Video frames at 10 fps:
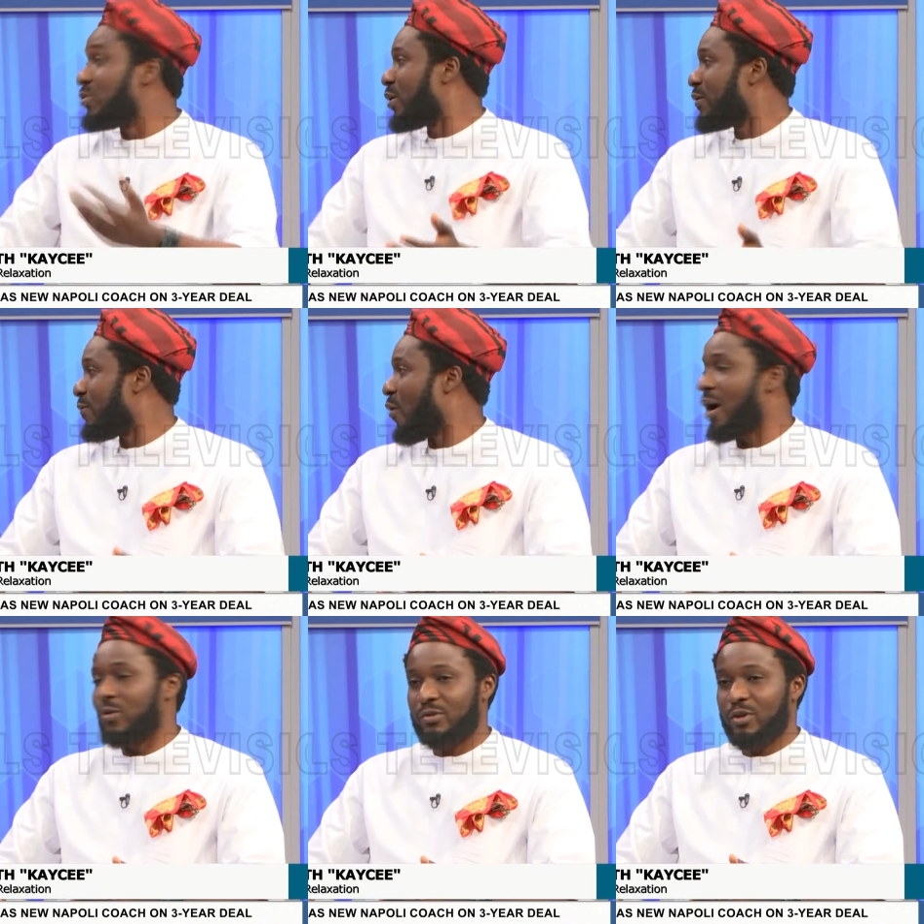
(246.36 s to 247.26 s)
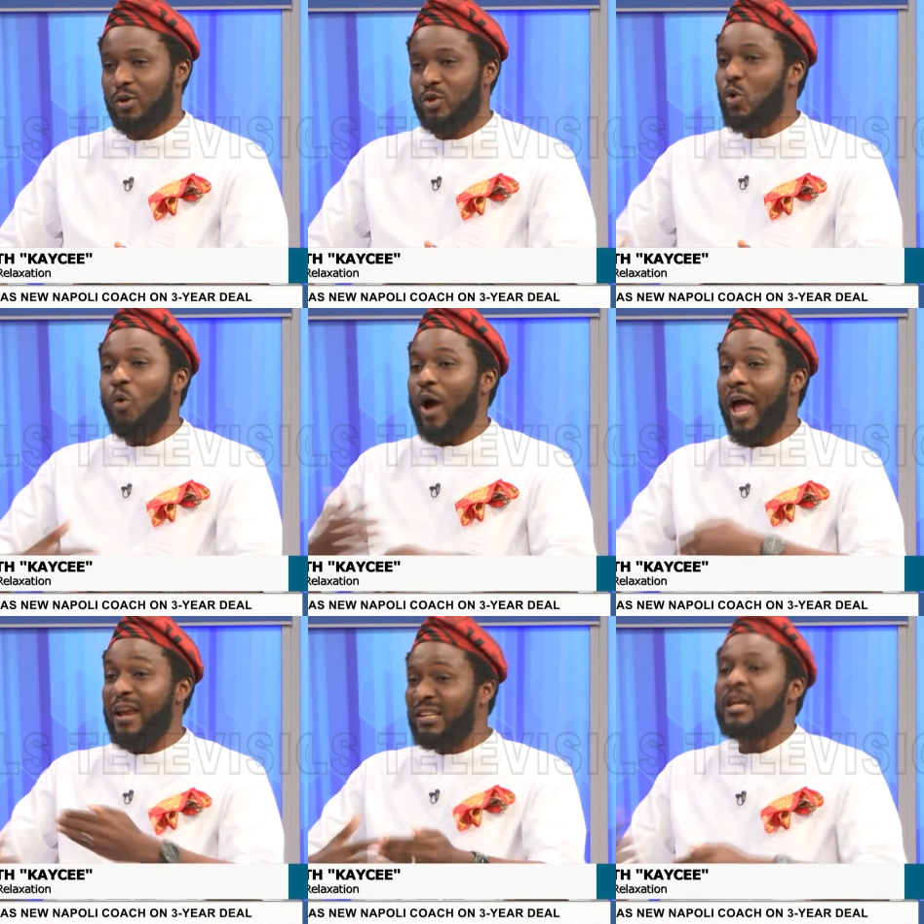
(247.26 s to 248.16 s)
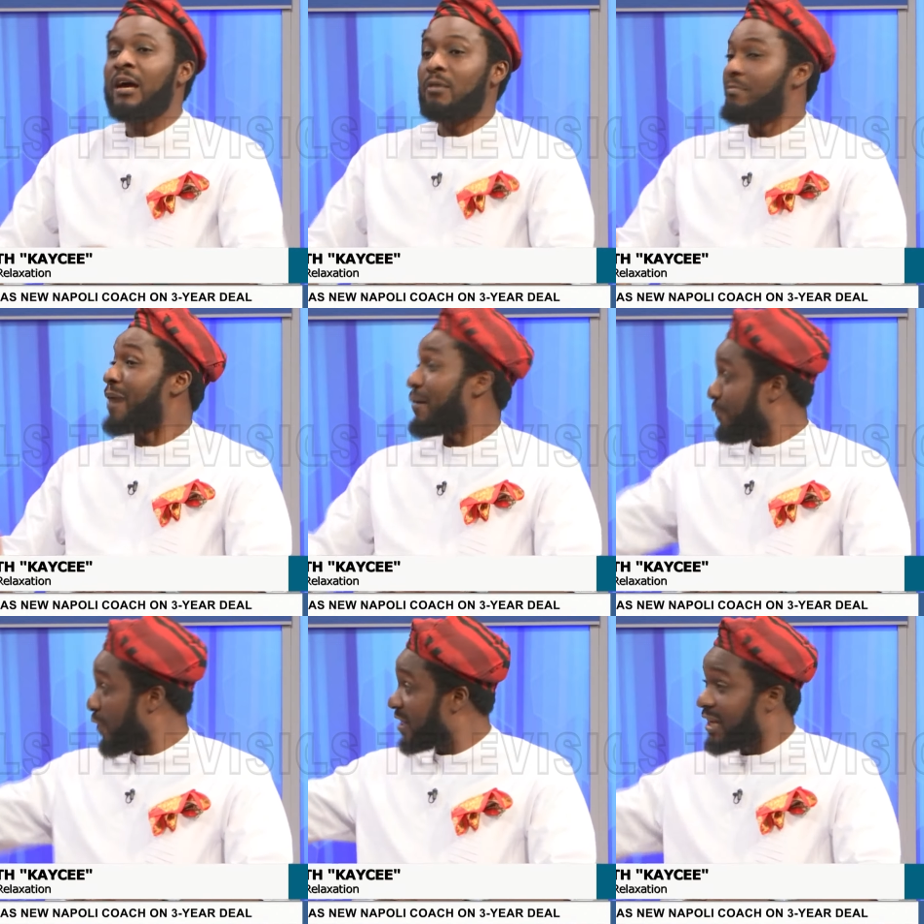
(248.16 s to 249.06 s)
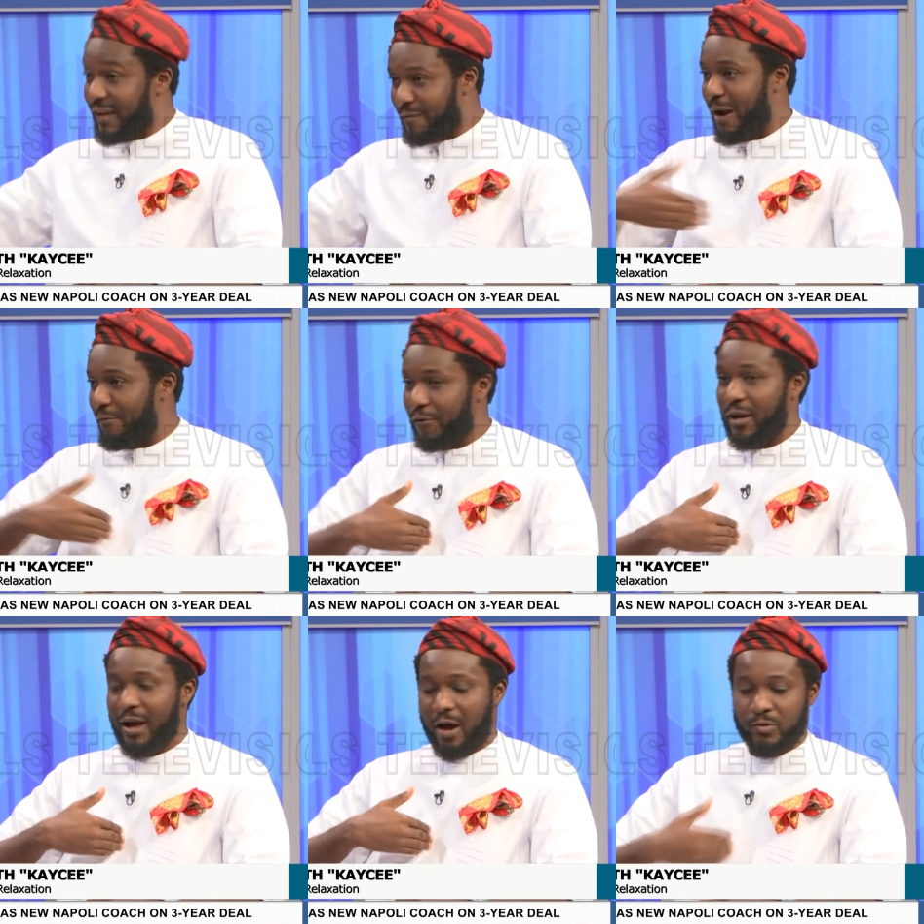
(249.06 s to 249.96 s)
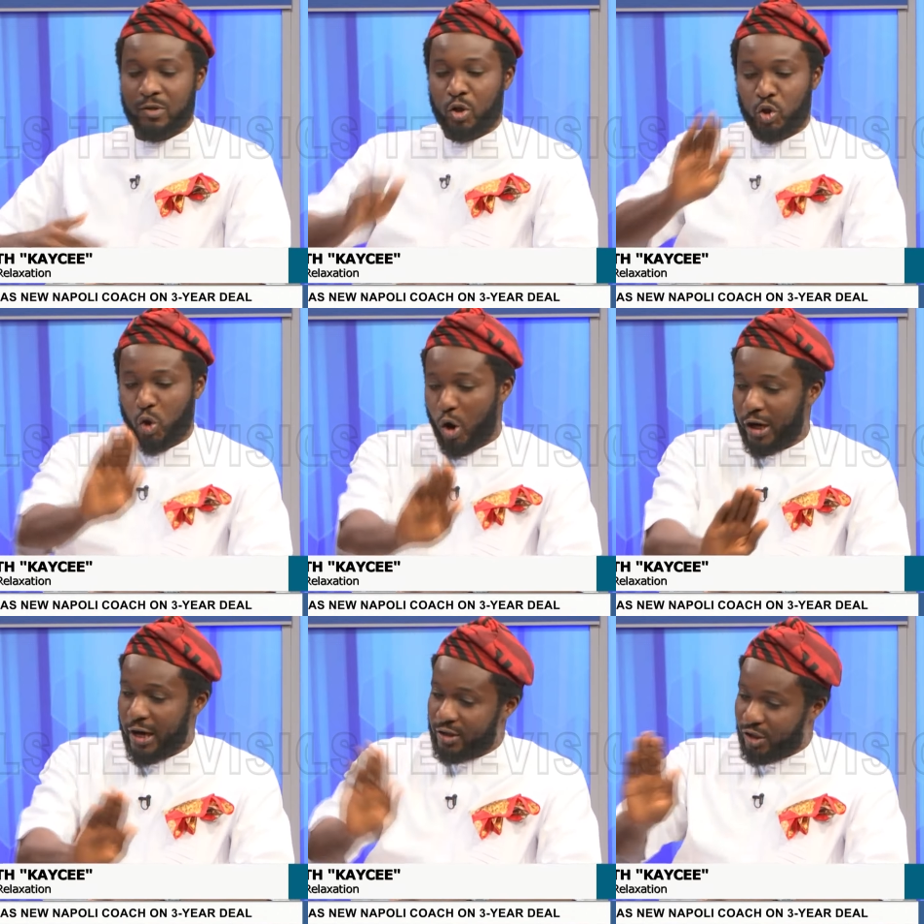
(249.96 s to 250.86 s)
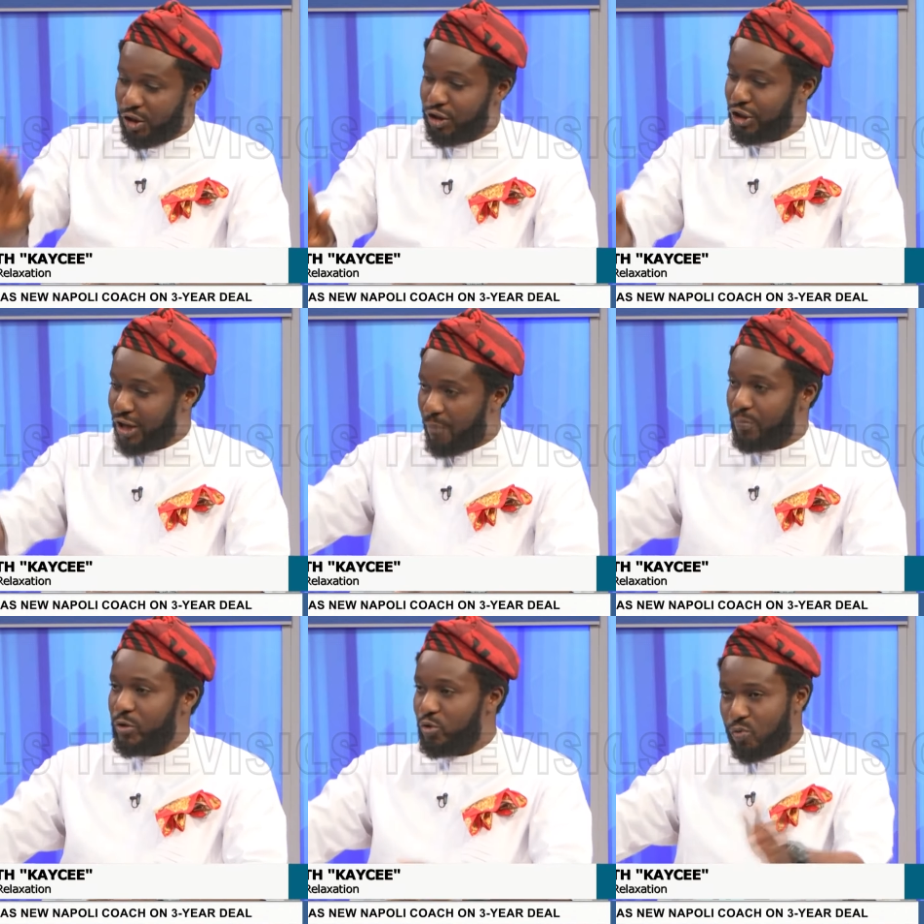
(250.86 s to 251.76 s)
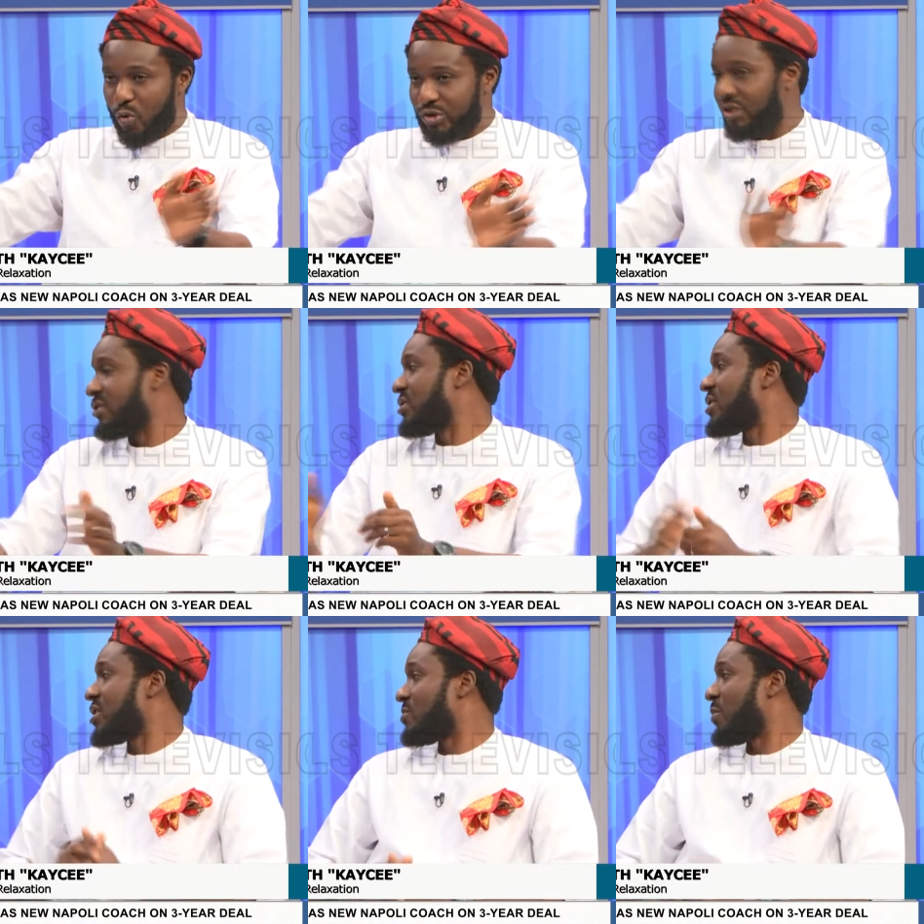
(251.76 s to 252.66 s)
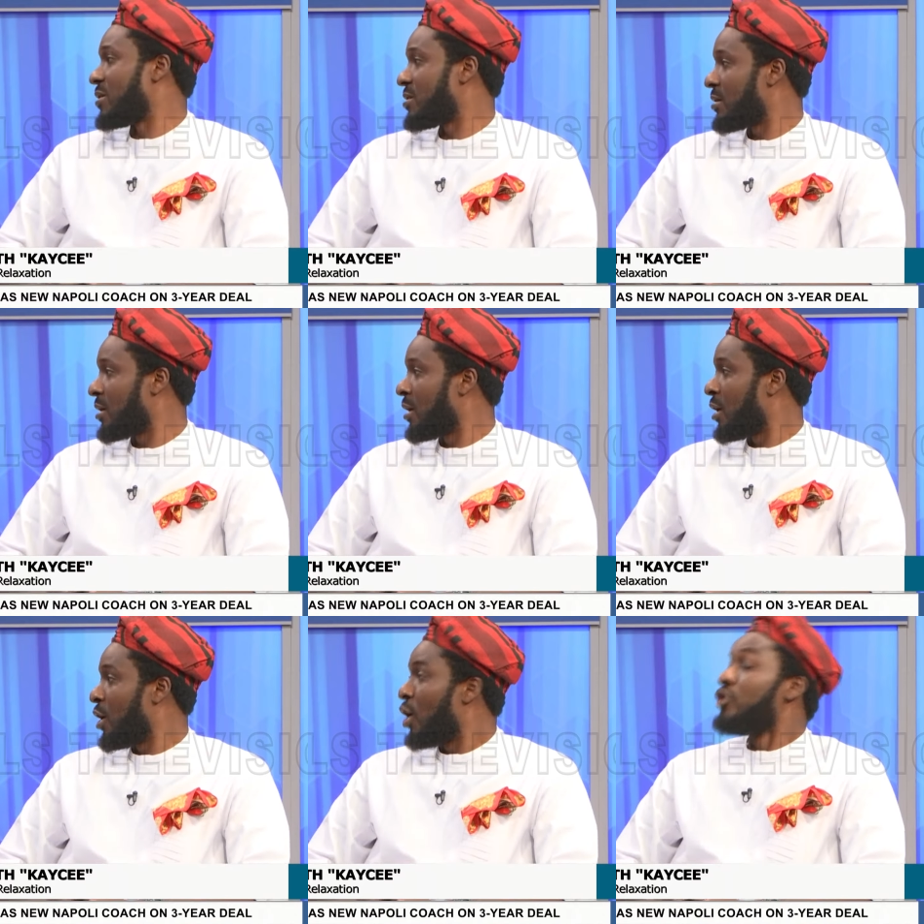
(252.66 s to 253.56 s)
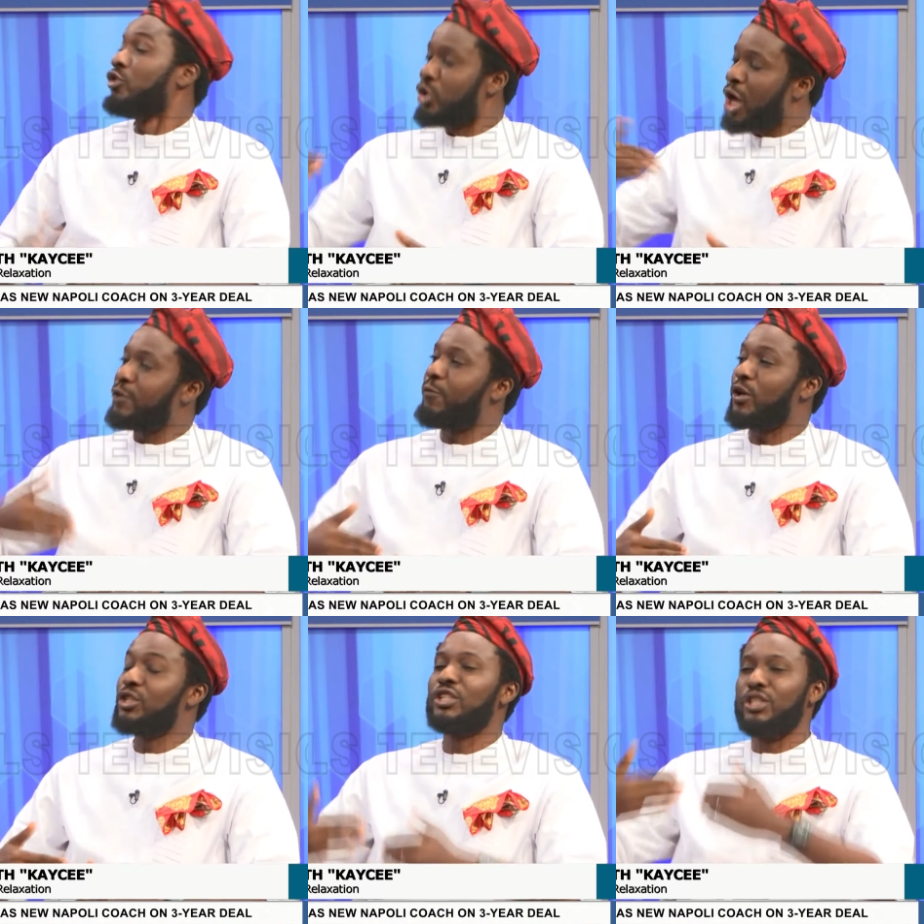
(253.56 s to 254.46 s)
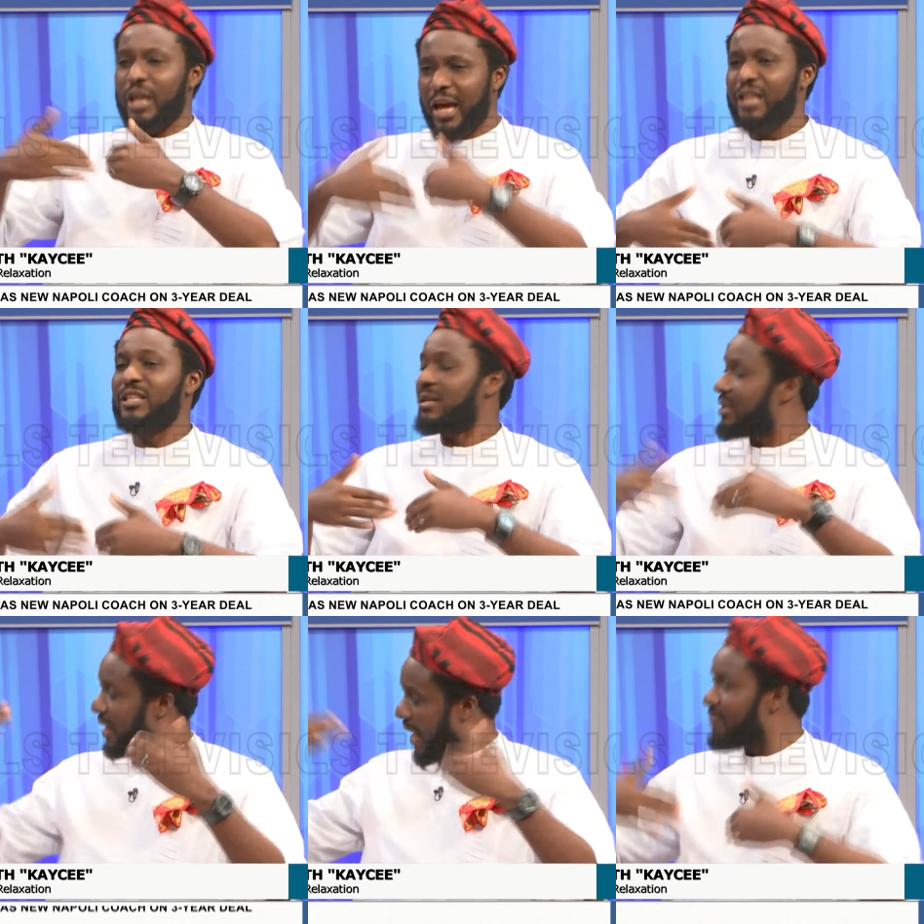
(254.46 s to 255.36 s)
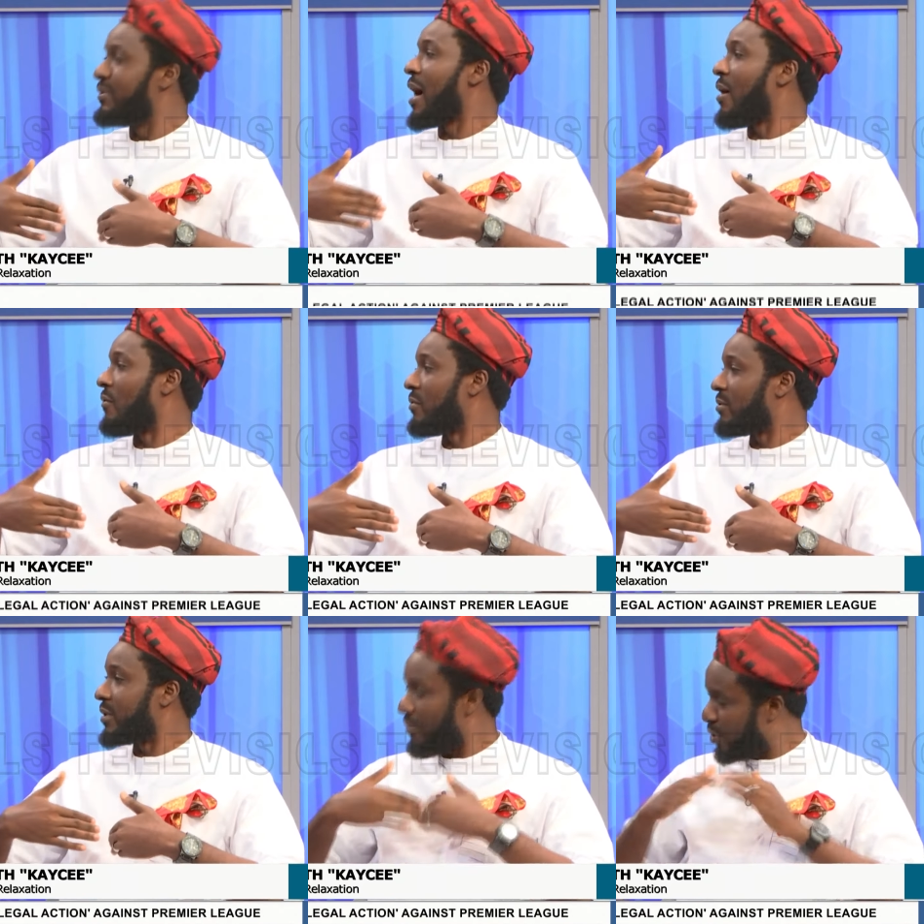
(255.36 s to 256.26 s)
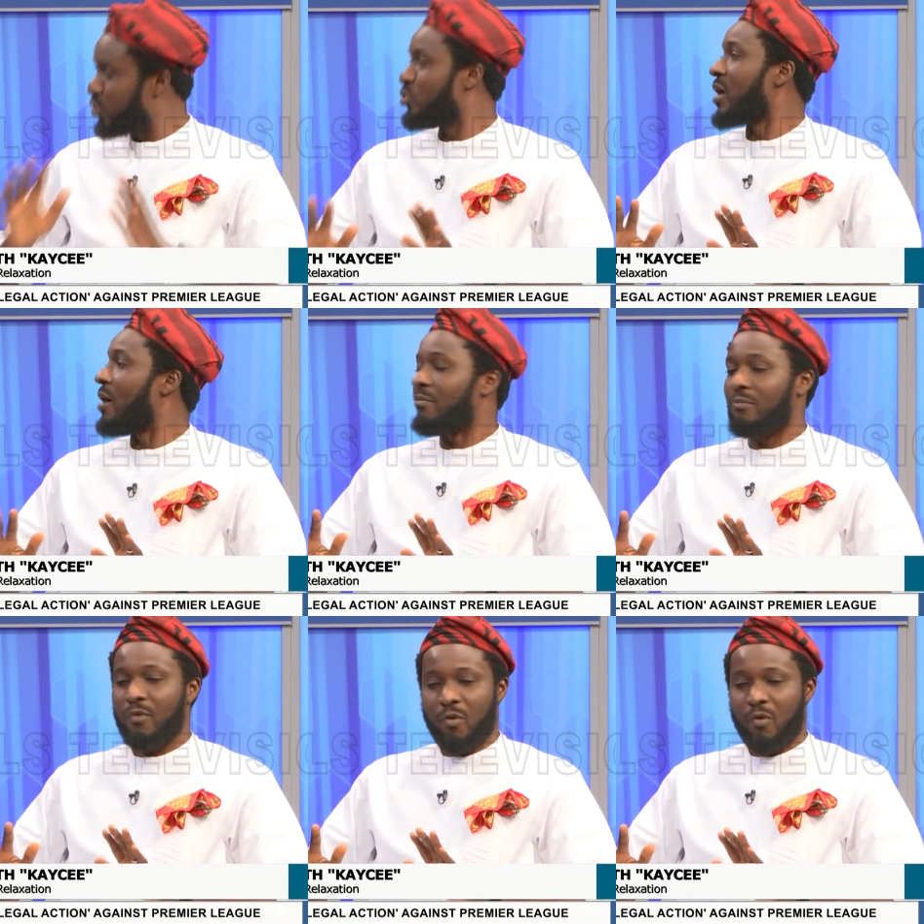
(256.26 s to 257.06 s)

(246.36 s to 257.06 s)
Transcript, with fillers: is looking for house. Right. So, and my friend, they gave my friend house. Toilet, kitchen, and bedroom was in the same space. No way. You know the funny thing? The agent say, calm down. Now me choose them.